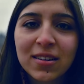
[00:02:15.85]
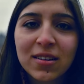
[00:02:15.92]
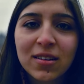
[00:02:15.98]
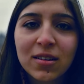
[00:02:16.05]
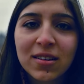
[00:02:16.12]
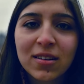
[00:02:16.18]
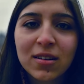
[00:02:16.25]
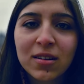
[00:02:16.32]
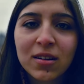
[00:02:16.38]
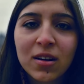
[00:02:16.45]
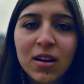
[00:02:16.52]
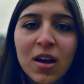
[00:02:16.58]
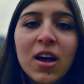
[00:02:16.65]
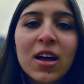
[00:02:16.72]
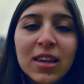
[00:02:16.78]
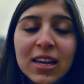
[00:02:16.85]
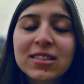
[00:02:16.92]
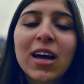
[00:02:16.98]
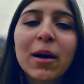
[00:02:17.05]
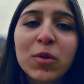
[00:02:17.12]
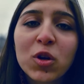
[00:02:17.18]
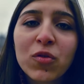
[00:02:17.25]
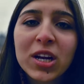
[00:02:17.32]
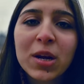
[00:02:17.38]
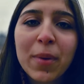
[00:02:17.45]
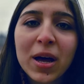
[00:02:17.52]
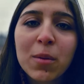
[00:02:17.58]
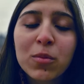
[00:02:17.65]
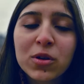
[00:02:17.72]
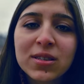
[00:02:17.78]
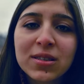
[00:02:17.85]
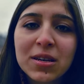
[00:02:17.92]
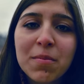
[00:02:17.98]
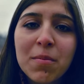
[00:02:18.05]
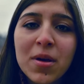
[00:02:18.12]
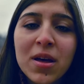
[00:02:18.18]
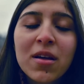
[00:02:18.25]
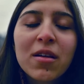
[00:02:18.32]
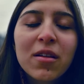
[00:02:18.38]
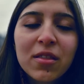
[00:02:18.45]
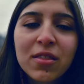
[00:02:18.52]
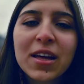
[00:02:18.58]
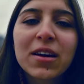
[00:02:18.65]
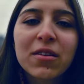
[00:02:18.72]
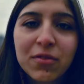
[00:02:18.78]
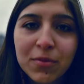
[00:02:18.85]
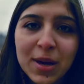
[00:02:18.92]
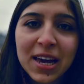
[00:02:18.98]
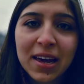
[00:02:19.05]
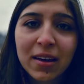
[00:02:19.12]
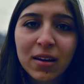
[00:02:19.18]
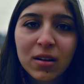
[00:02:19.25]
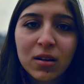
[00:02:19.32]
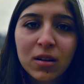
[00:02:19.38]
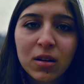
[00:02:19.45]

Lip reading: Next time you read about a Muslim, think of me.